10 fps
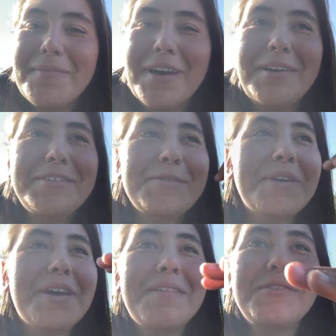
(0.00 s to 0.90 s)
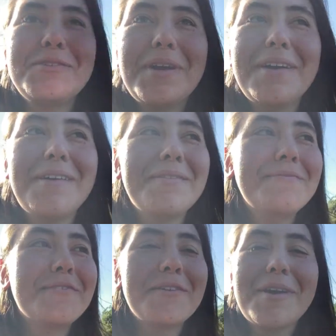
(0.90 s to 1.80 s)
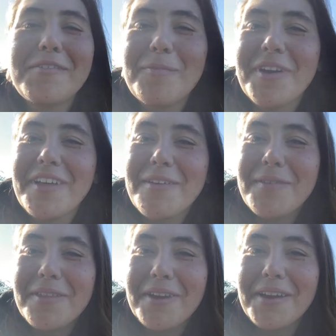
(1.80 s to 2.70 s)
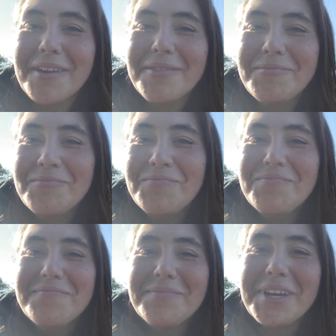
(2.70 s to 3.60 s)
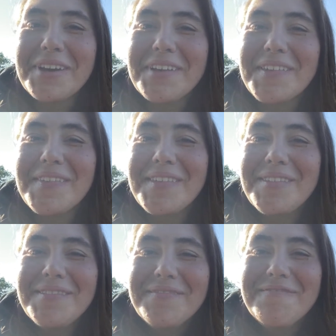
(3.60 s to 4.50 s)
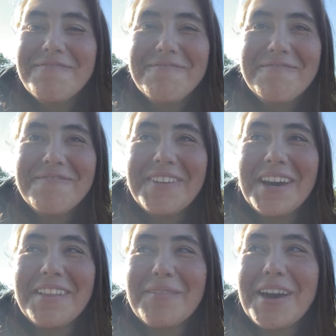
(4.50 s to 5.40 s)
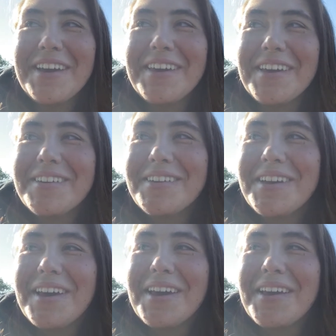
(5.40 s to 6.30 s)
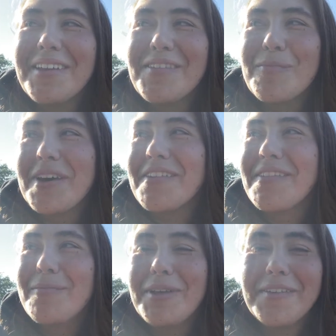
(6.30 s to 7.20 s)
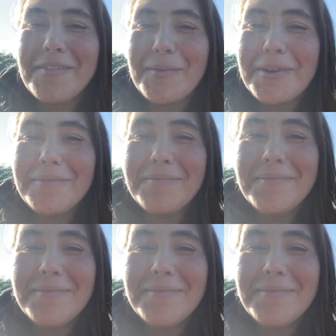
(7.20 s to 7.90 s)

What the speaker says: I'll just be on the trail for the rest of my life, I think, because I love hiking and it's the best place in the world.